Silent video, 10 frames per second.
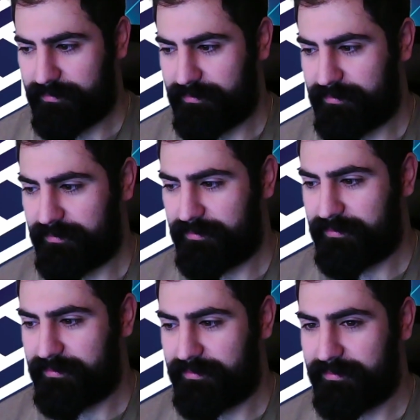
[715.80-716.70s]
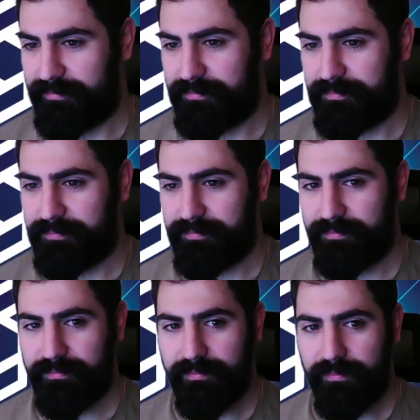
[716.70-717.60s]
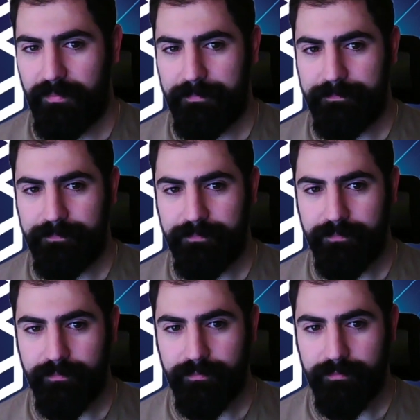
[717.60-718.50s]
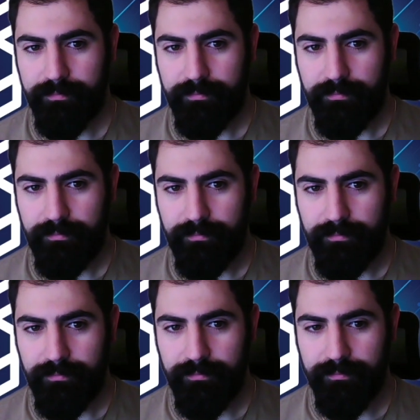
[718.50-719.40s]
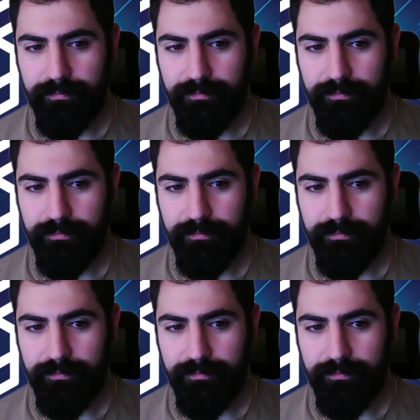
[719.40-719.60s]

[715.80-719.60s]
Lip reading: No one is speaking in this clip.